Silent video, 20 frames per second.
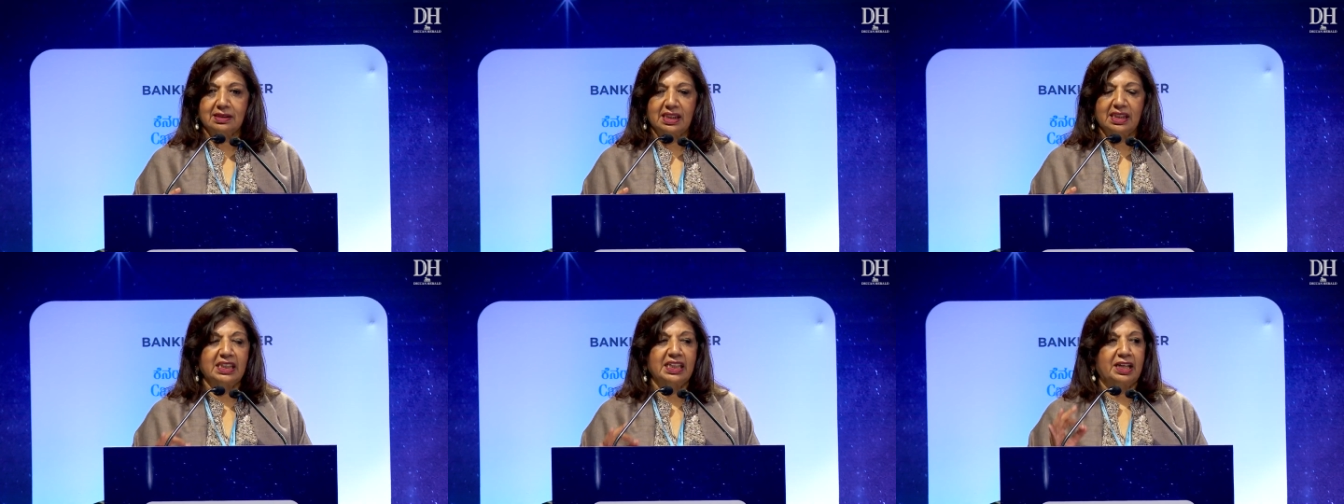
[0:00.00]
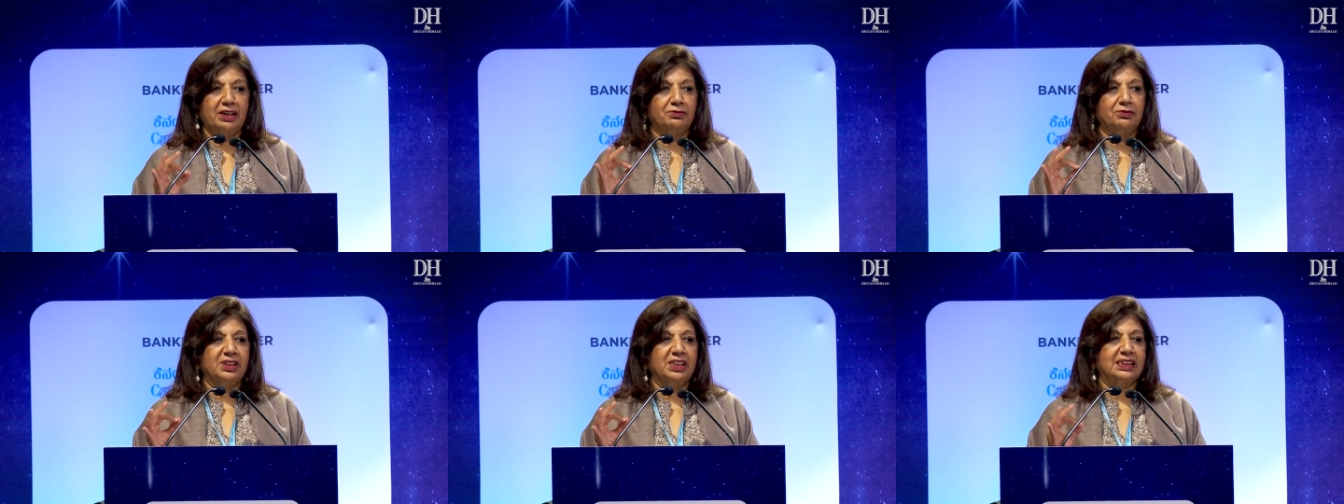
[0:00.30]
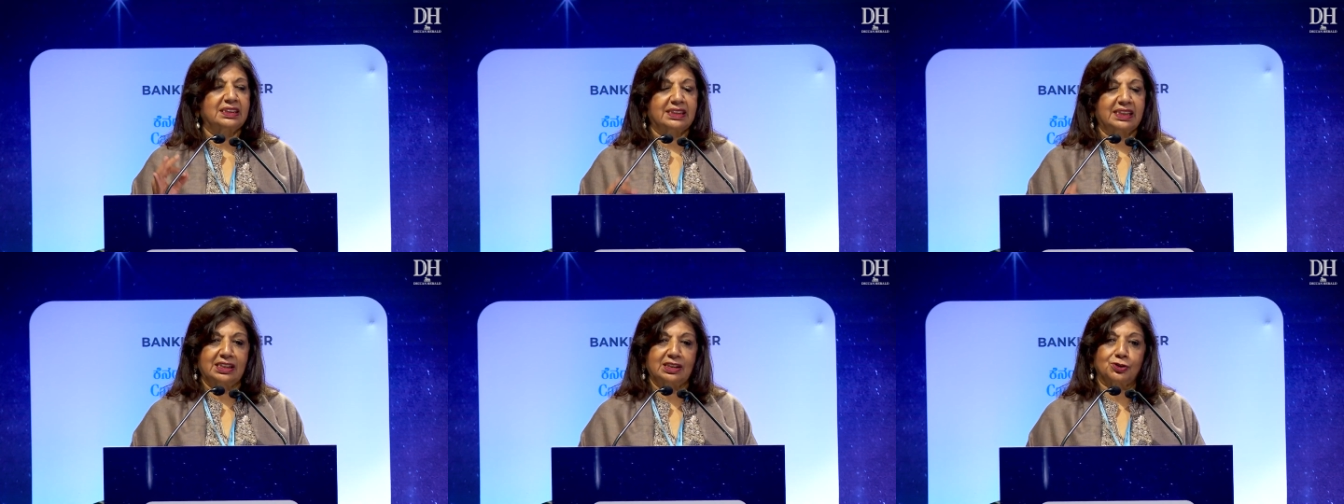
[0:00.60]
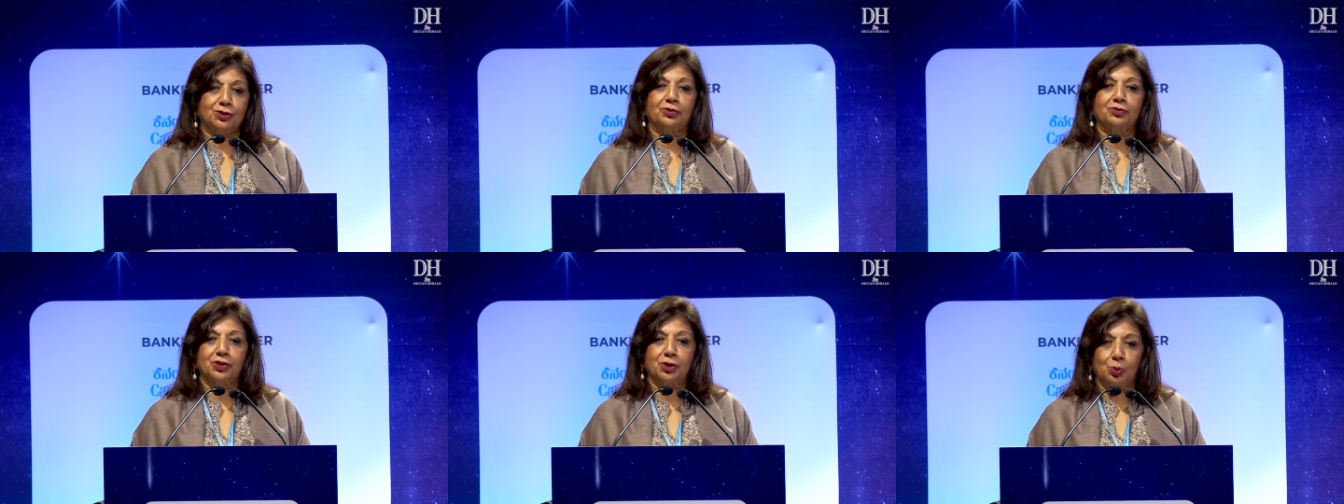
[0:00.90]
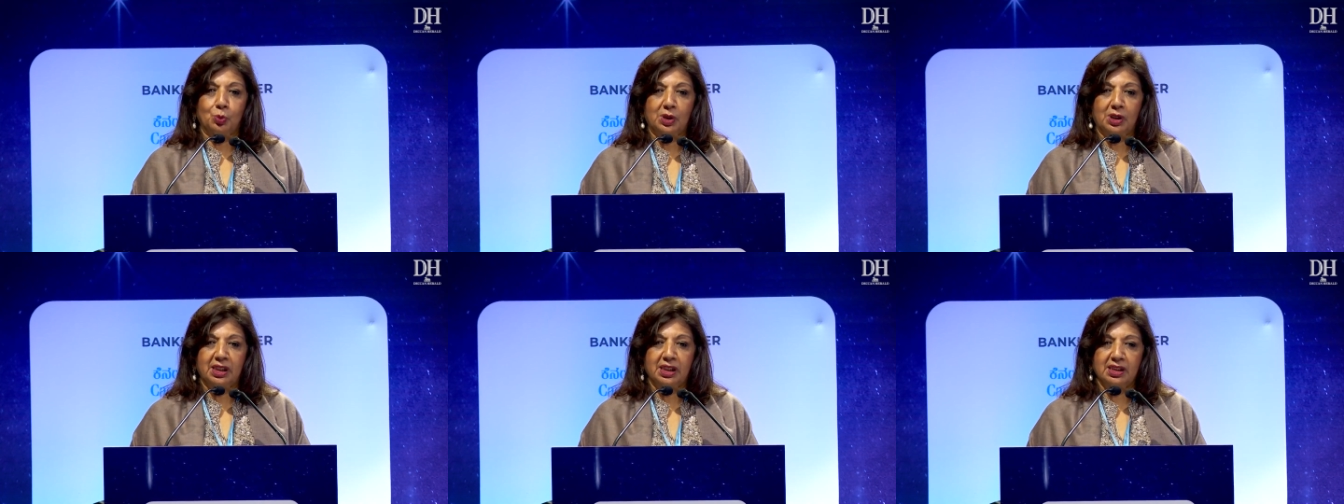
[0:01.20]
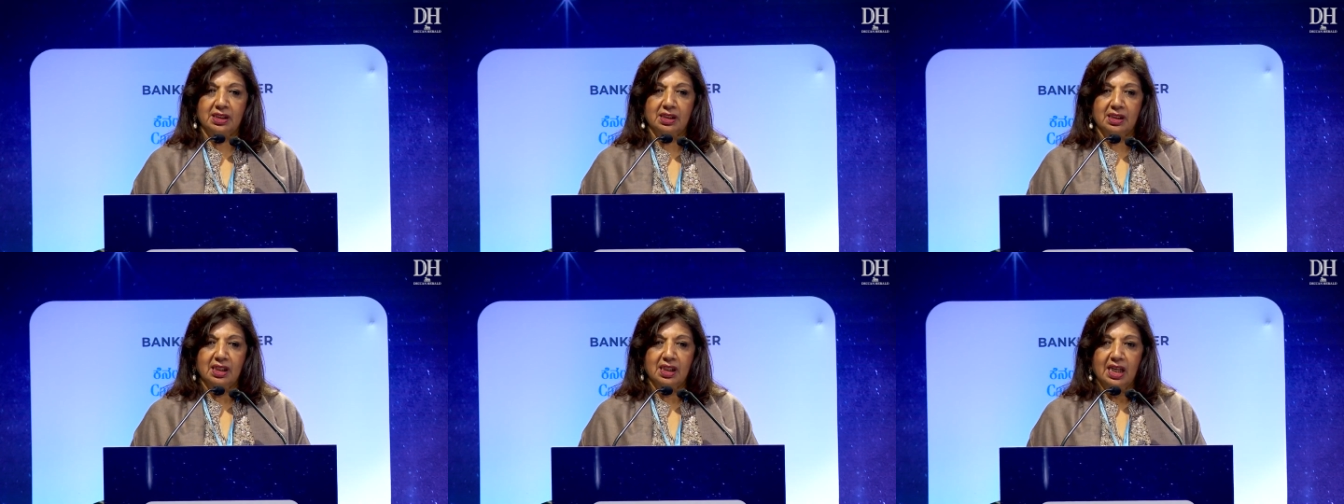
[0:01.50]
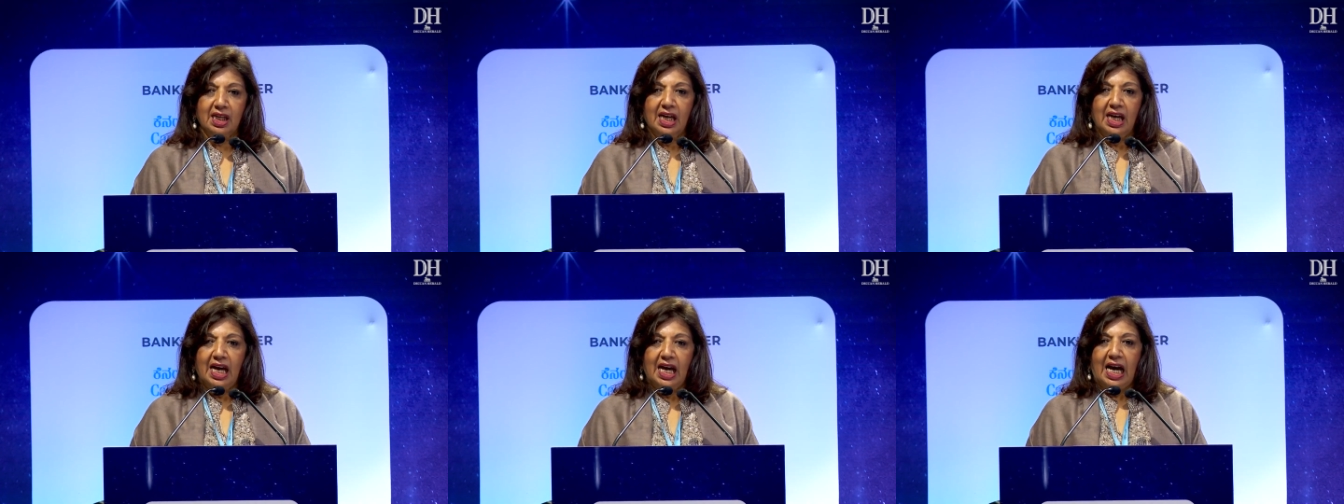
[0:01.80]
in every sense of the word.
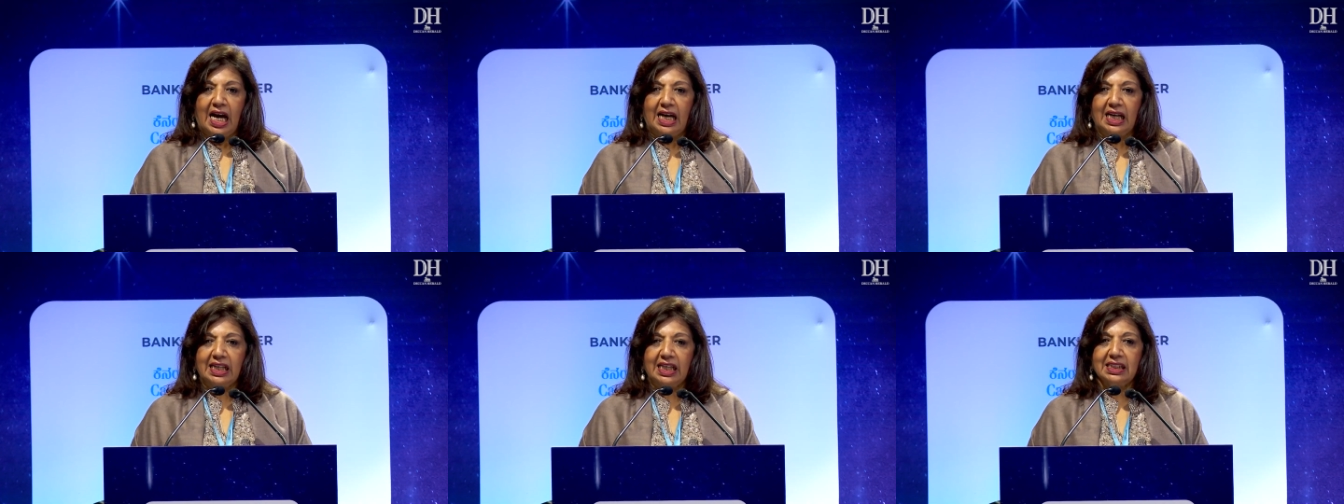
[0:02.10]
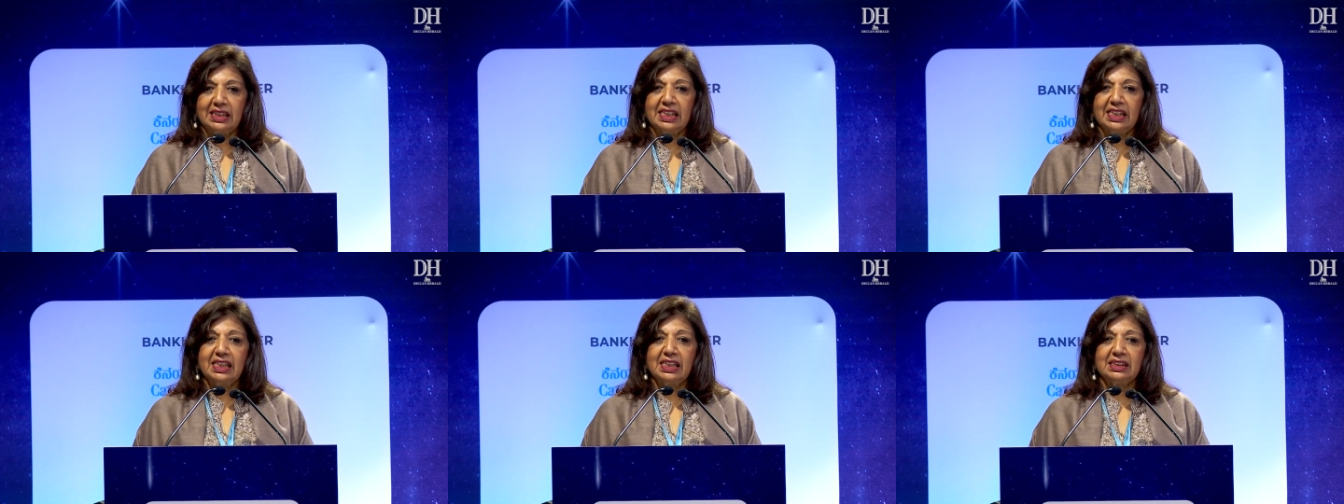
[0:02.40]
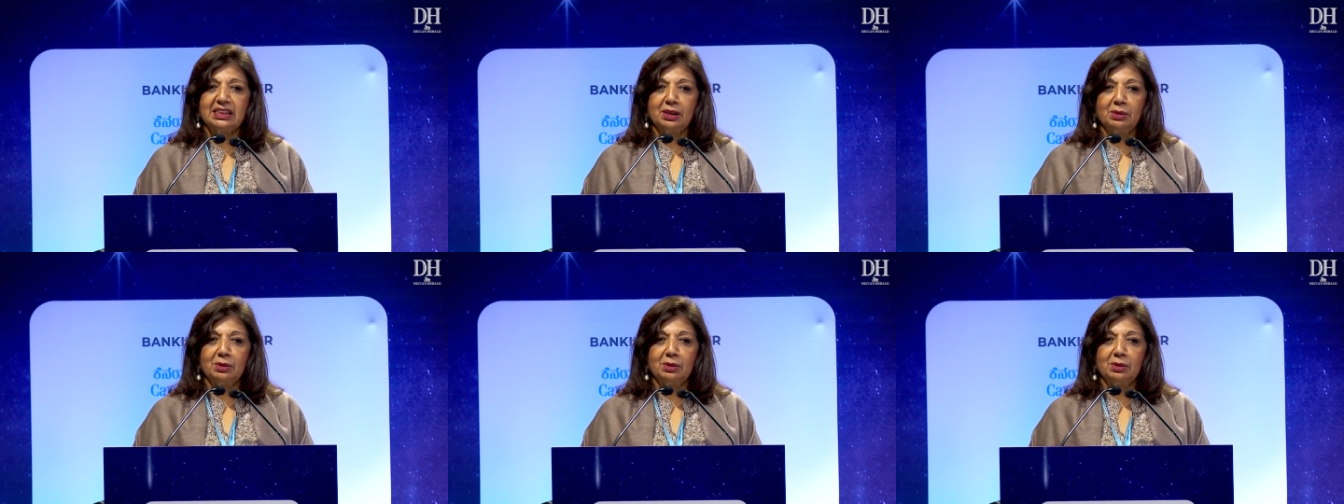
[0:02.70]
And I think it's